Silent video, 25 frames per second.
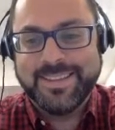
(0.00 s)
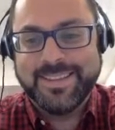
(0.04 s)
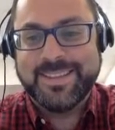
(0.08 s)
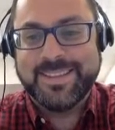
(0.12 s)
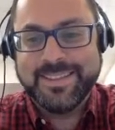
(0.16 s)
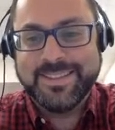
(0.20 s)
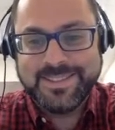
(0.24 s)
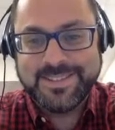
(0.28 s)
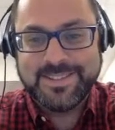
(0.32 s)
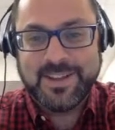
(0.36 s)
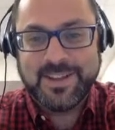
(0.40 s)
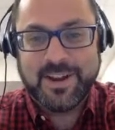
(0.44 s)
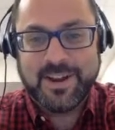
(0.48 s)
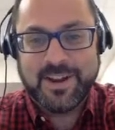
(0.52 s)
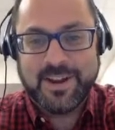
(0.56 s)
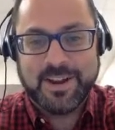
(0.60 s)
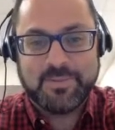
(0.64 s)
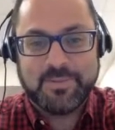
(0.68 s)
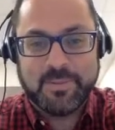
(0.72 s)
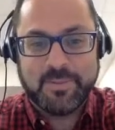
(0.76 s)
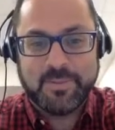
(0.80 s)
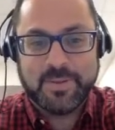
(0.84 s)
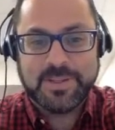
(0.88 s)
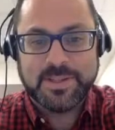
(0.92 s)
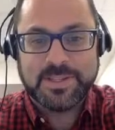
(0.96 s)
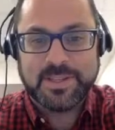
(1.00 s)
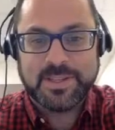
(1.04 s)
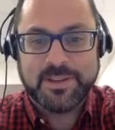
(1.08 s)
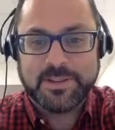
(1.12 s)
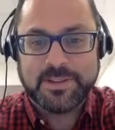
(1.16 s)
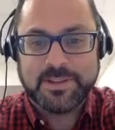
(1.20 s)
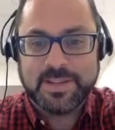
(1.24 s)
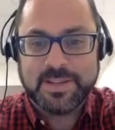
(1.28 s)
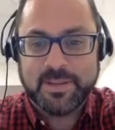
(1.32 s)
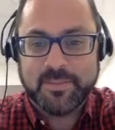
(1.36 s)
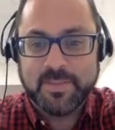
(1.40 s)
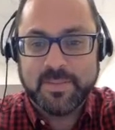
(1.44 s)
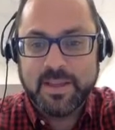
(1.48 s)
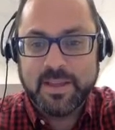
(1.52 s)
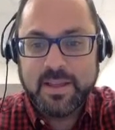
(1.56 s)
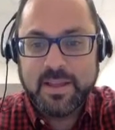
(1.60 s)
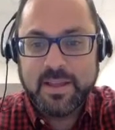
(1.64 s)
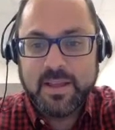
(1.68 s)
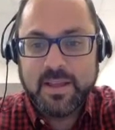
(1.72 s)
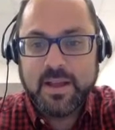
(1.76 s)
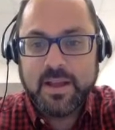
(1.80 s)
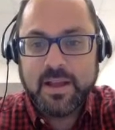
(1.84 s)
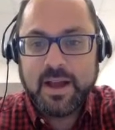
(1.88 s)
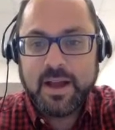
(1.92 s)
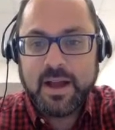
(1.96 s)
Sorry for wasting your
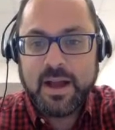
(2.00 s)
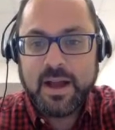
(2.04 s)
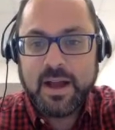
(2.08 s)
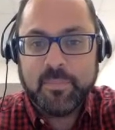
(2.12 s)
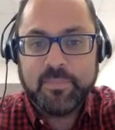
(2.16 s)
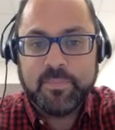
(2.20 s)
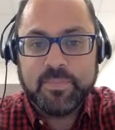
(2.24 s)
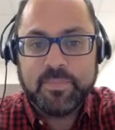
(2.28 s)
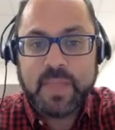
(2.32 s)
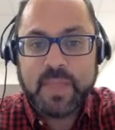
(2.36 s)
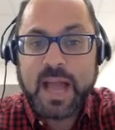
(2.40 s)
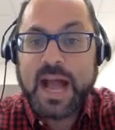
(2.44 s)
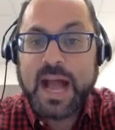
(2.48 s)
time.